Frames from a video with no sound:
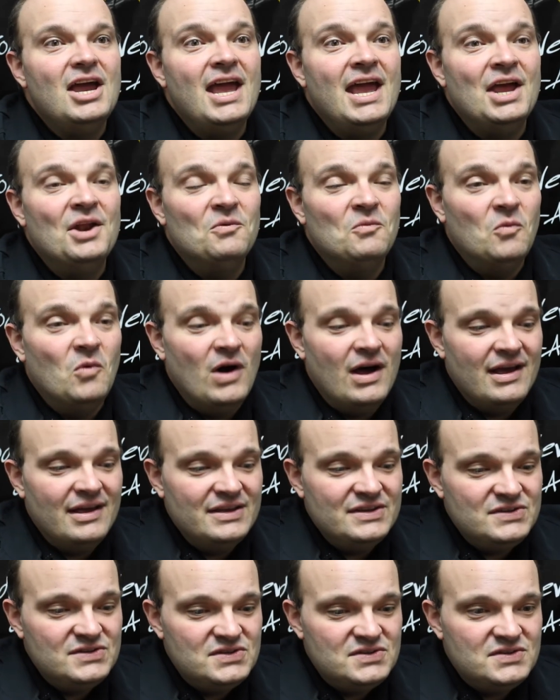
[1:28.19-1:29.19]
It
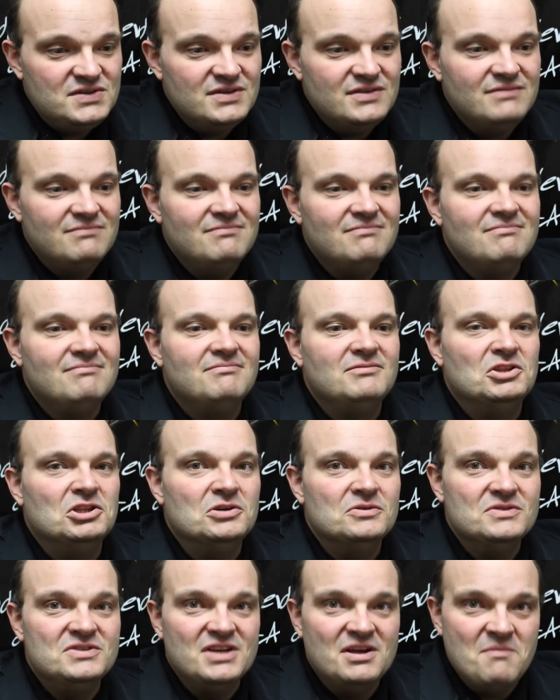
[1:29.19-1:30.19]
was
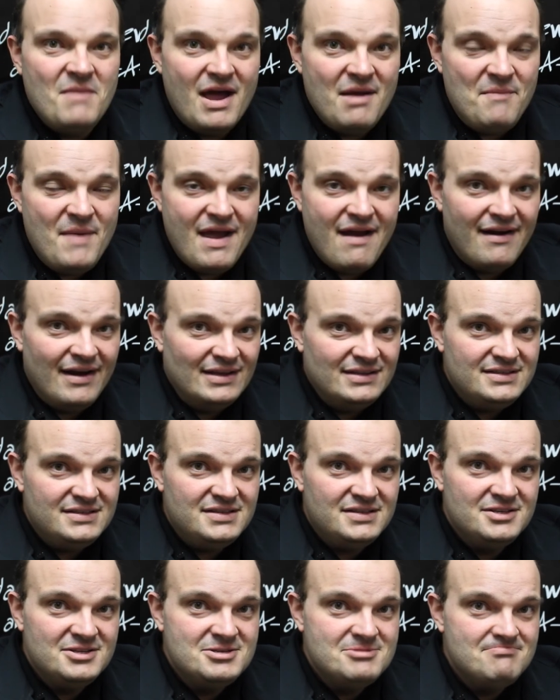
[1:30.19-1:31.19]
losing my
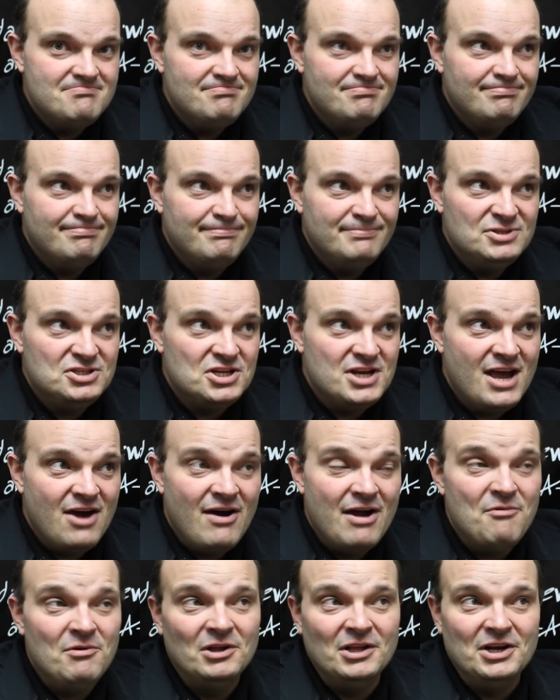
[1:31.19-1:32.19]
parents, so now
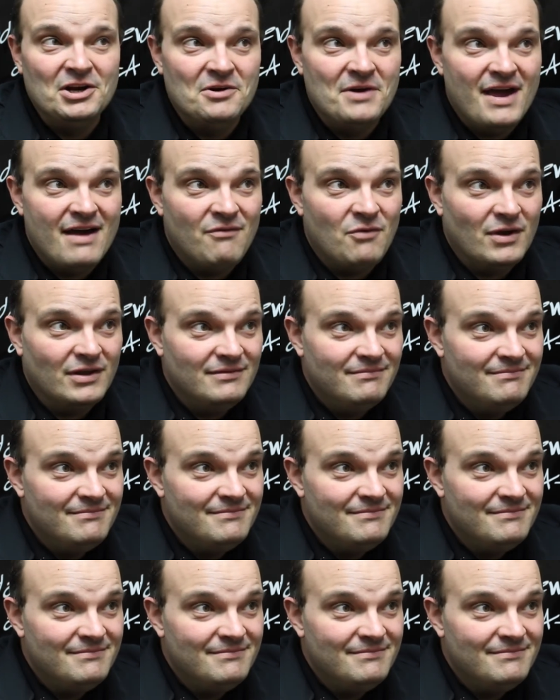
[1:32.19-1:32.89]
I really don't have them.